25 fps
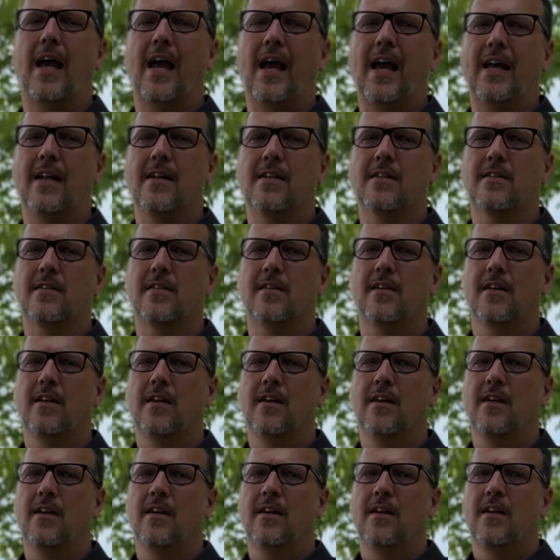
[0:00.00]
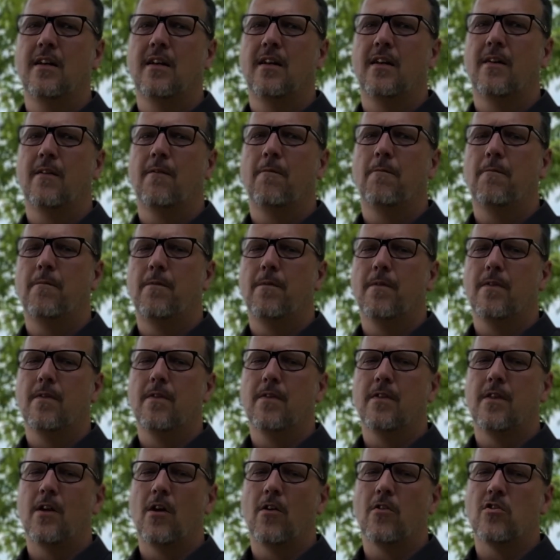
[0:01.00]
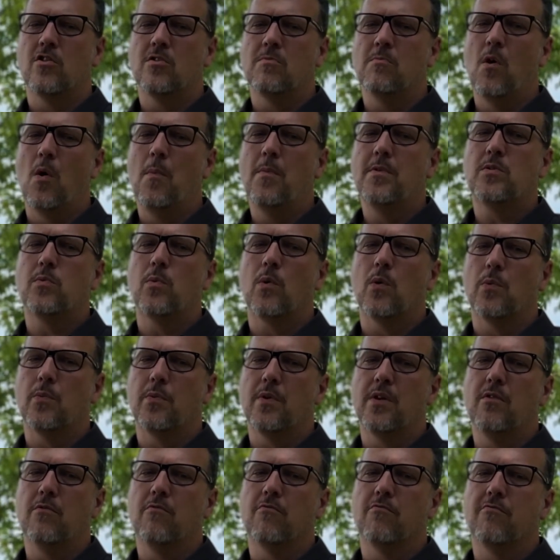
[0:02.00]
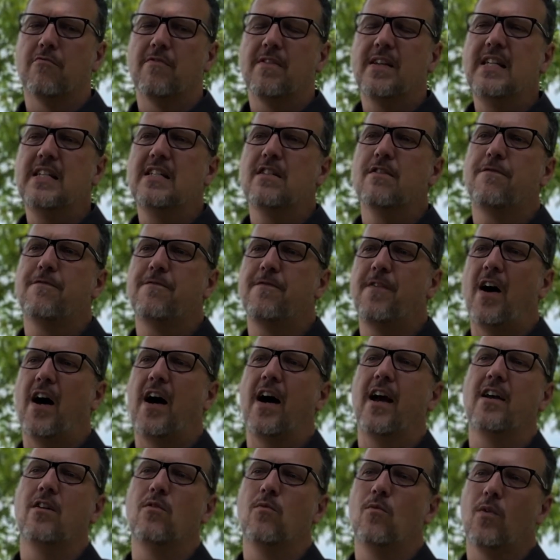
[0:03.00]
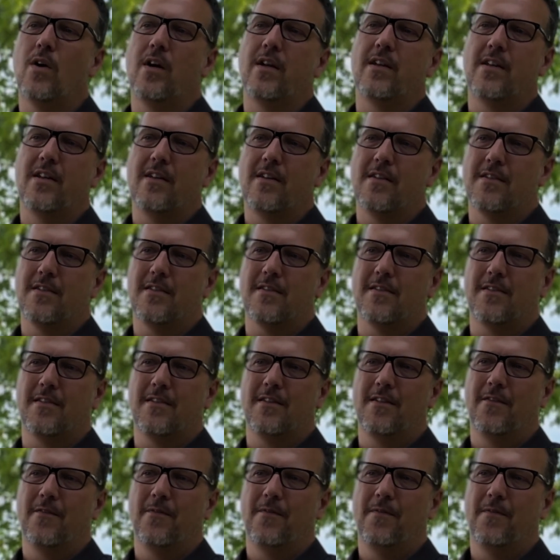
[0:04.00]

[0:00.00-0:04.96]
And there are those moments where we redefine what is